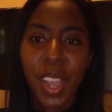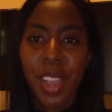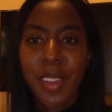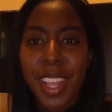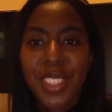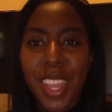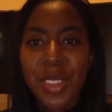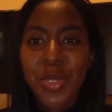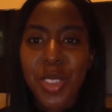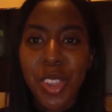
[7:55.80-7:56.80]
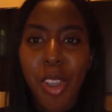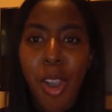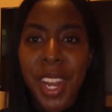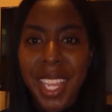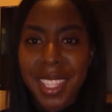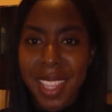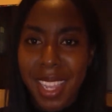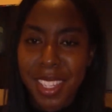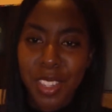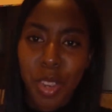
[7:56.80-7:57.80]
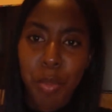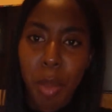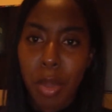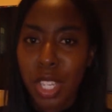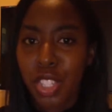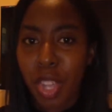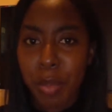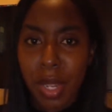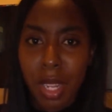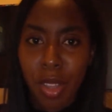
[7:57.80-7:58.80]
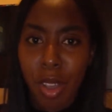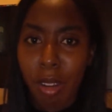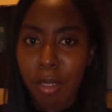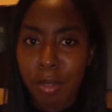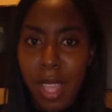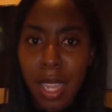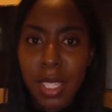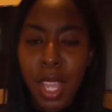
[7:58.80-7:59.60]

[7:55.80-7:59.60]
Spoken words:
Alright, so I know you're all excited, you're property shopping and all of that,